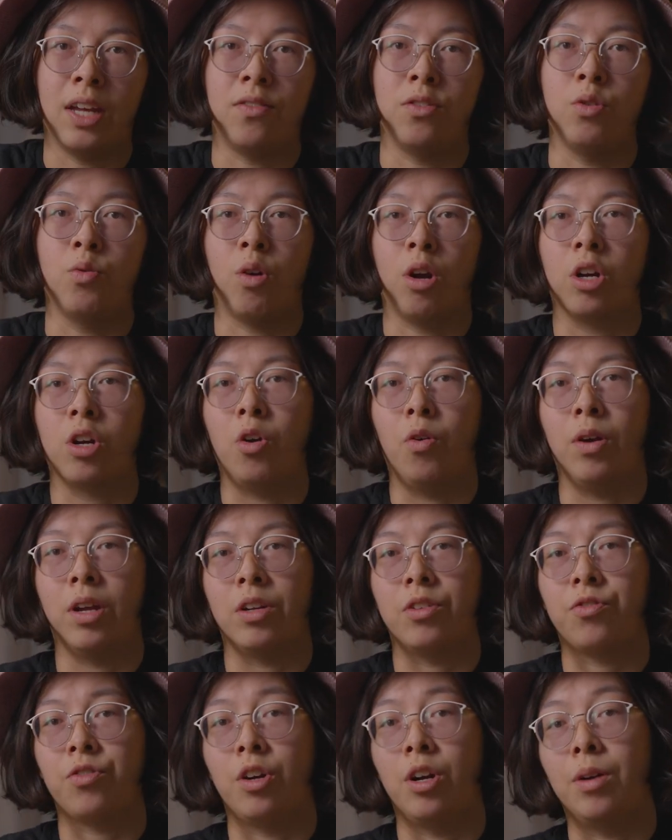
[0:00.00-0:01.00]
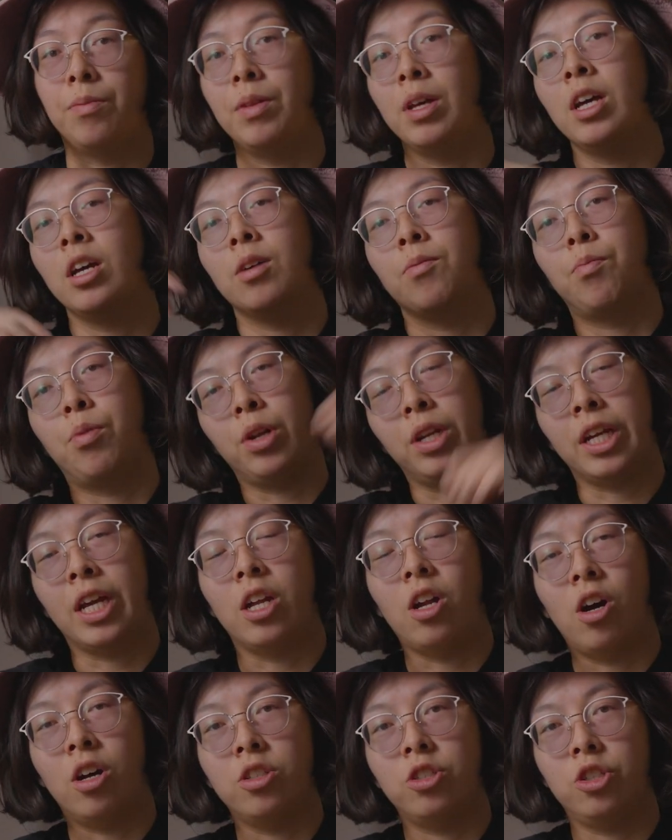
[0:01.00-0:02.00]
if you are going from putting
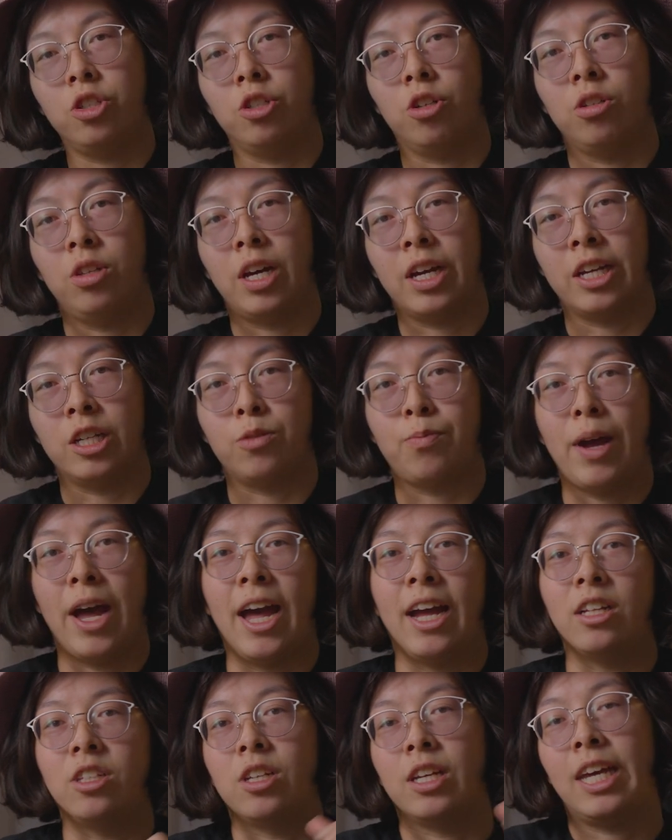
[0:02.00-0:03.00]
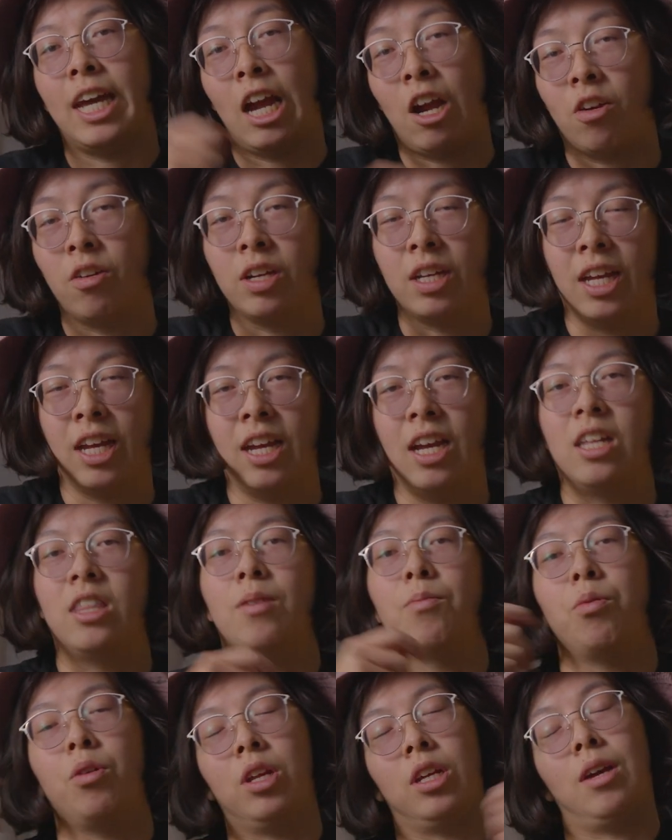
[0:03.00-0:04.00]
it onto your luggage bag to carrying it and
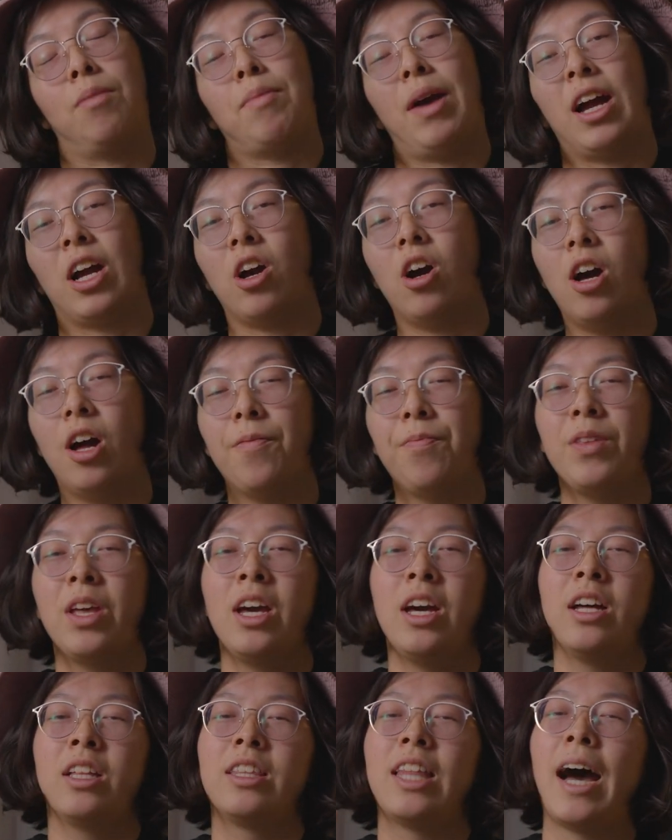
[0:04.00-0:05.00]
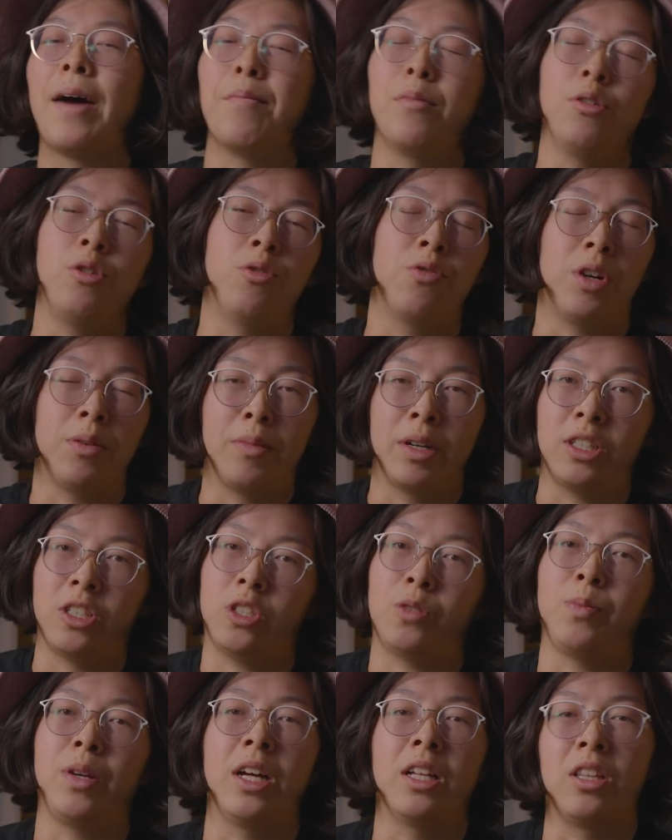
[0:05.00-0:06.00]
then putting it back on. That maneuvering might
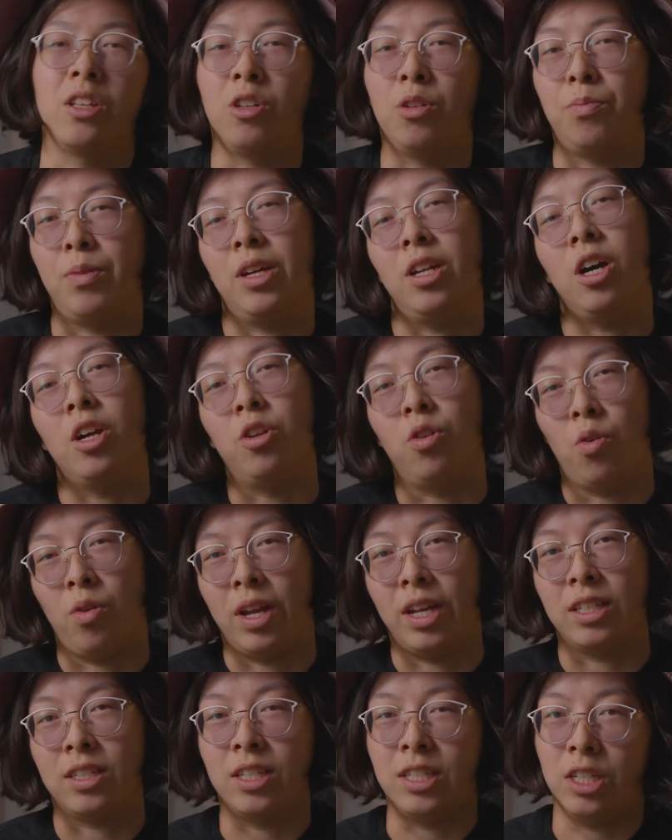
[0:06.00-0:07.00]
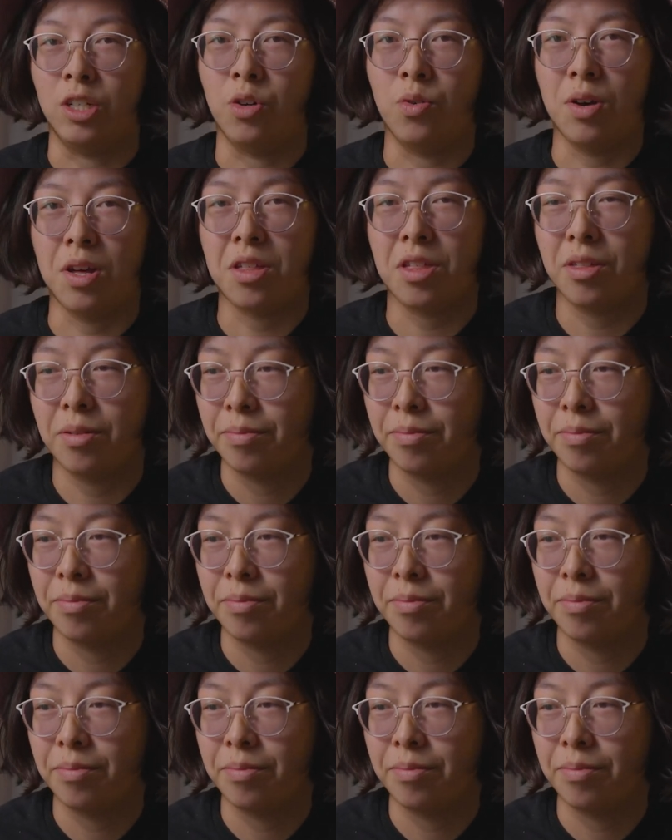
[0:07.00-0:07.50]
just be a little bit annoying to deal with.